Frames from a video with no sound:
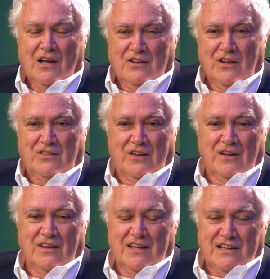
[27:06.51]
that
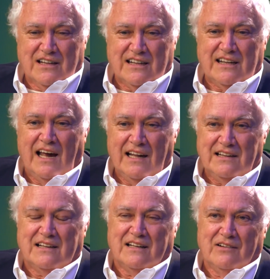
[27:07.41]
there are these
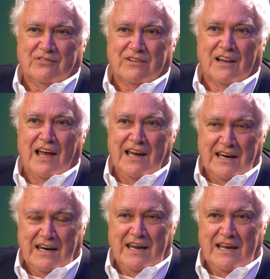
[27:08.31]
sets of
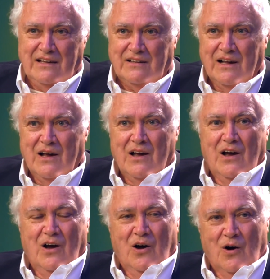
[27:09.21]
ladies
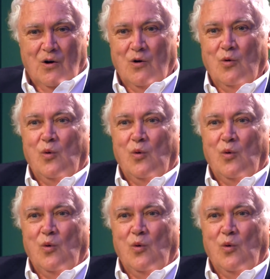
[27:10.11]
who